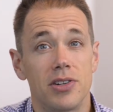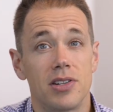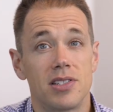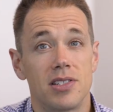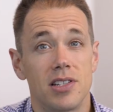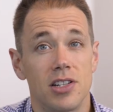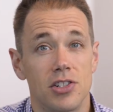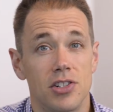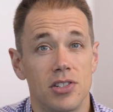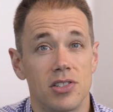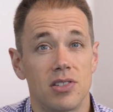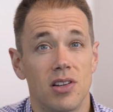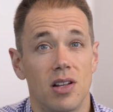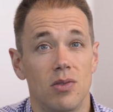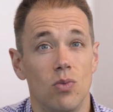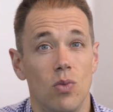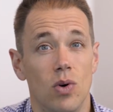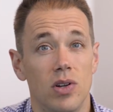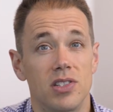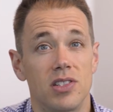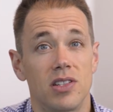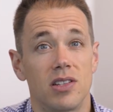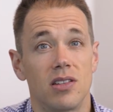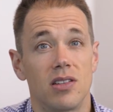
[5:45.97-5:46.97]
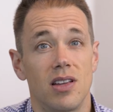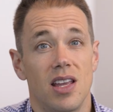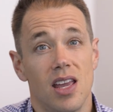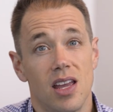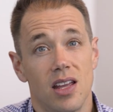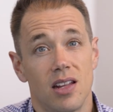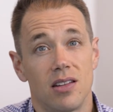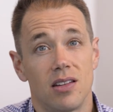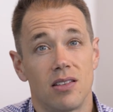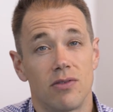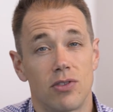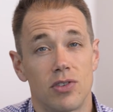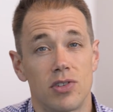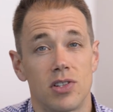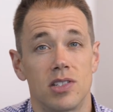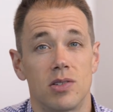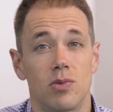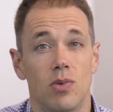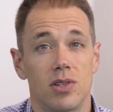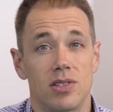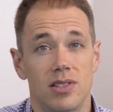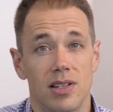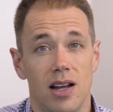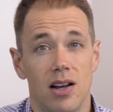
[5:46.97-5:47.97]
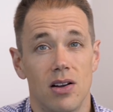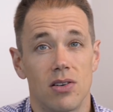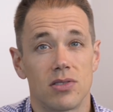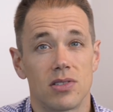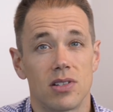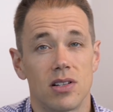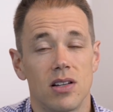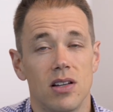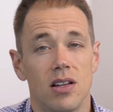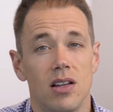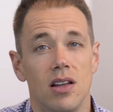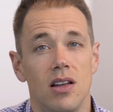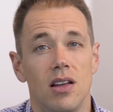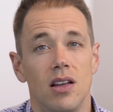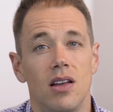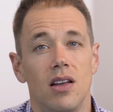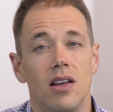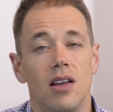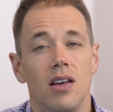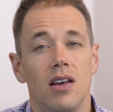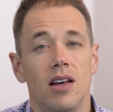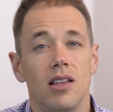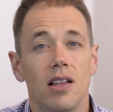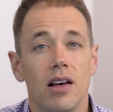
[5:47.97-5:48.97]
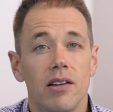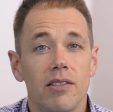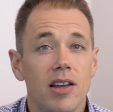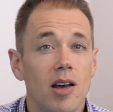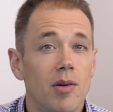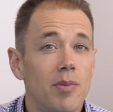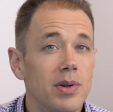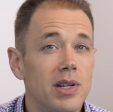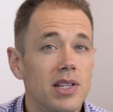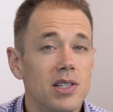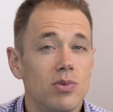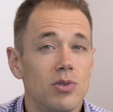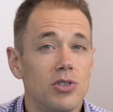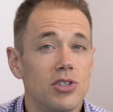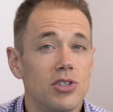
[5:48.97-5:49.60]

your decisions on what's in versus what's out. A lot of companies